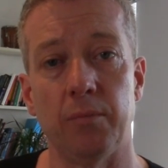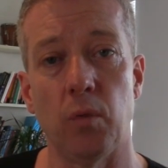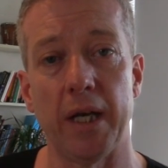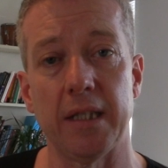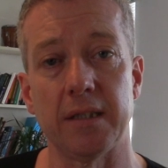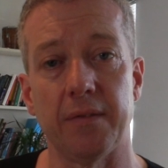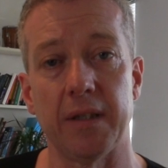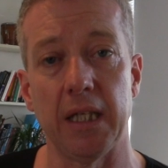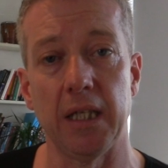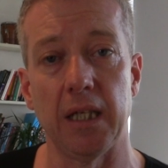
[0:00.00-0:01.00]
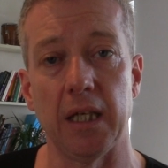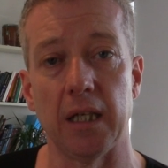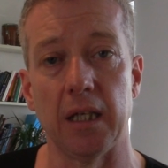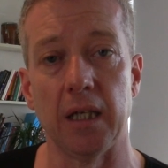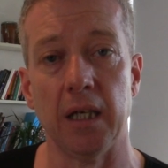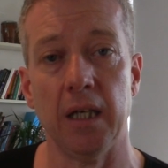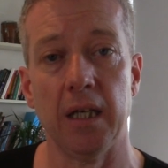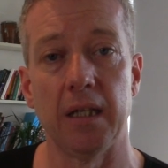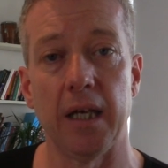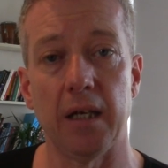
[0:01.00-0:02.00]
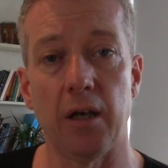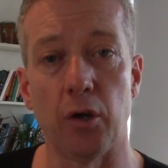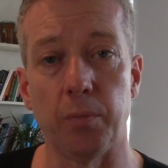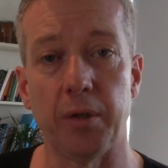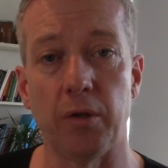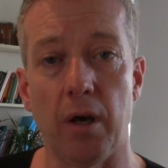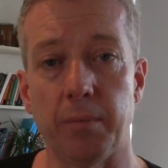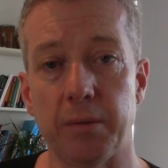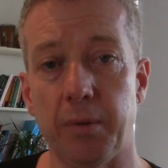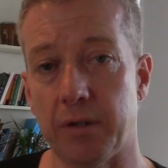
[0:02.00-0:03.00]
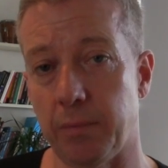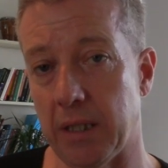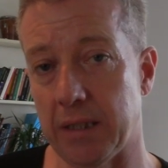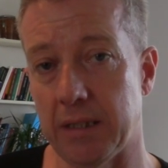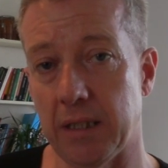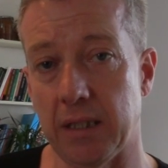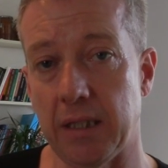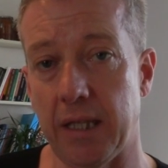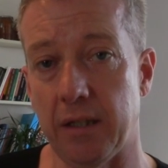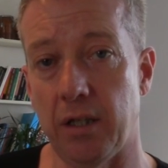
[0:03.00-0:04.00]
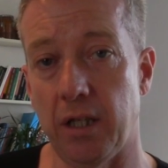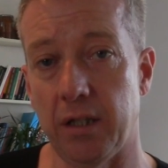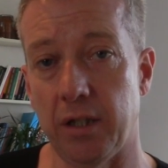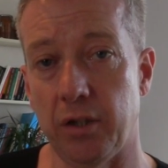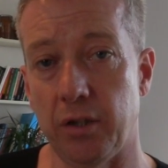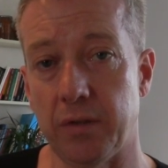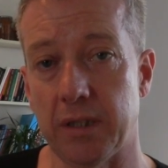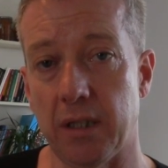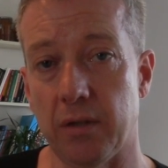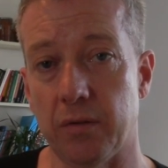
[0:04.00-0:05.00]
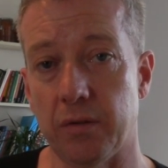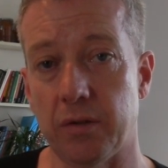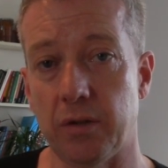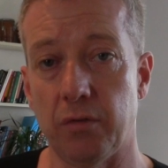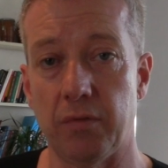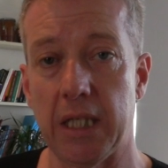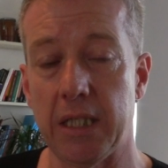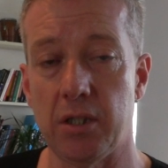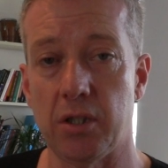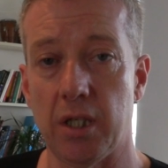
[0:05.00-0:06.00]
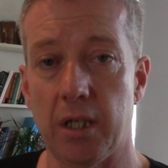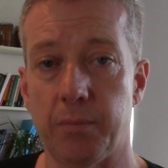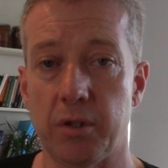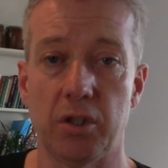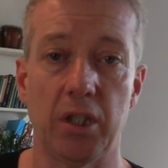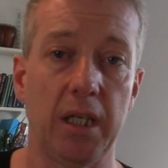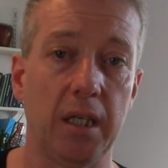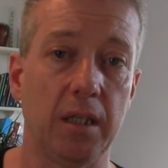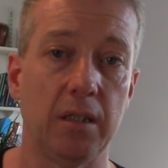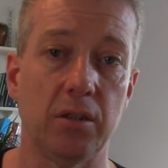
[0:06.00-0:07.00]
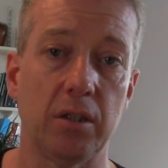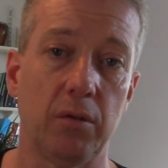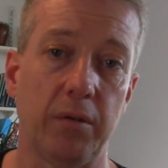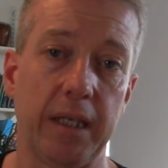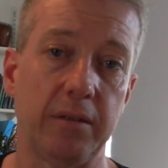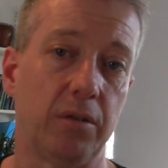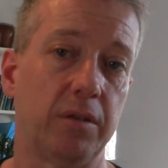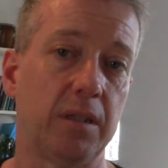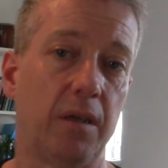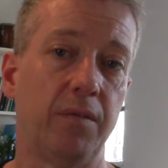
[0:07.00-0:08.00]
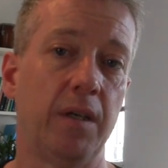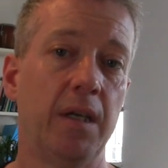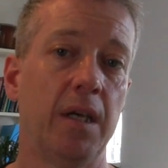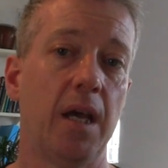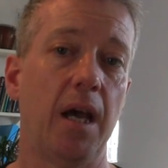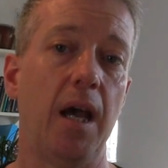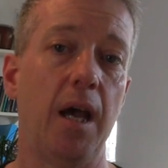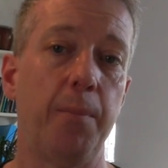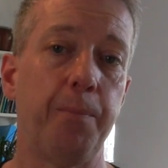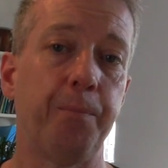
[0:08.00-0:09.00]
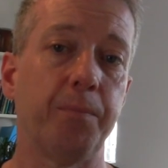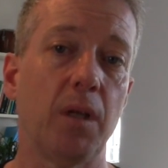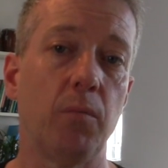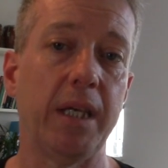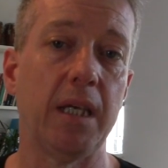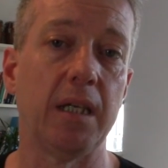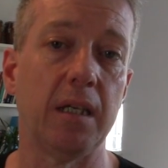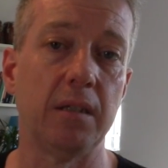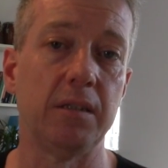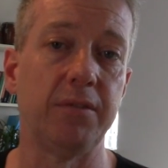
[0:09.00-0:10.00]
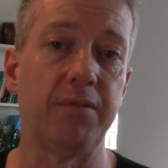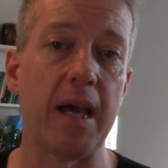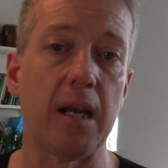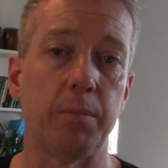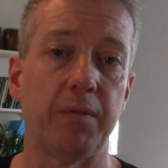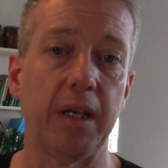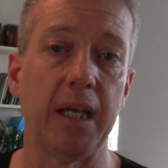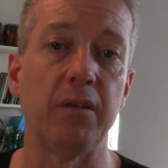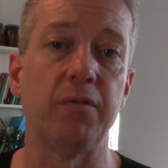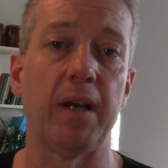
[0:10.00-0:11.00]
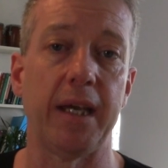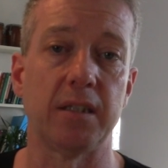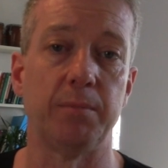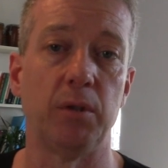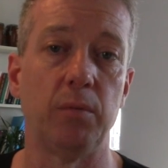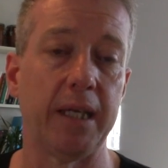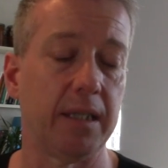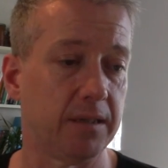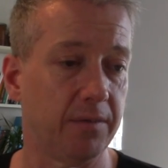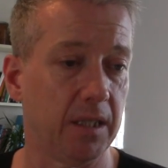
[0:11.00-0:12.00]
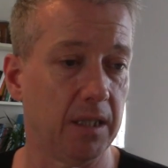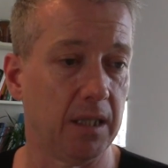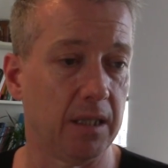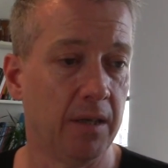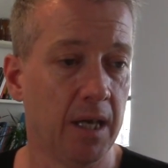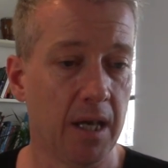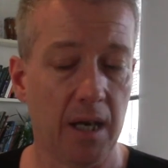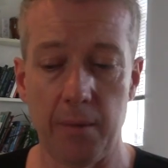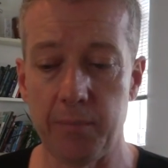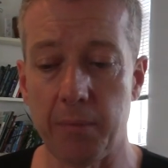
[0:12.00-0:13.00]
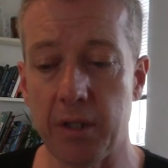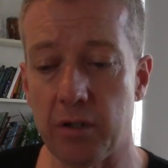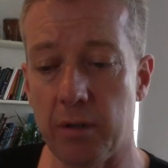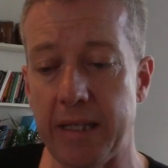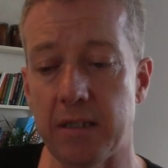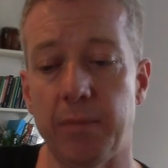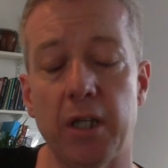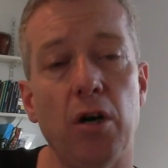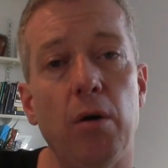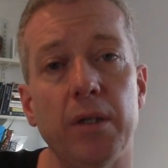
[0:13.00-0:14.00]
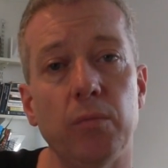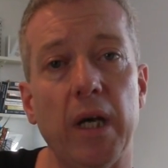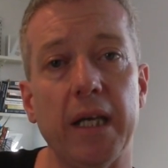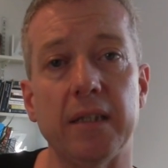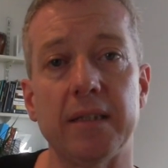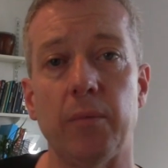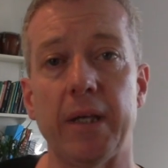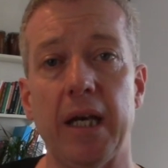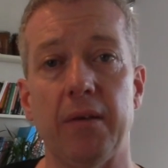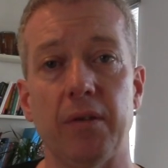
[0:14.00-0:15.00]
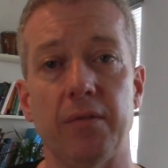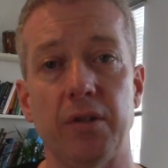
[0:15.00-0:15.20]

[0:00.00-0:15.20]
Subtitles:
ways of thinking that open you up to possibility and learning new skills, new relationships, change and all that sort of stuff. We can develop inflexible ways of thinking. I'm going to talk about some of the common ways that we have of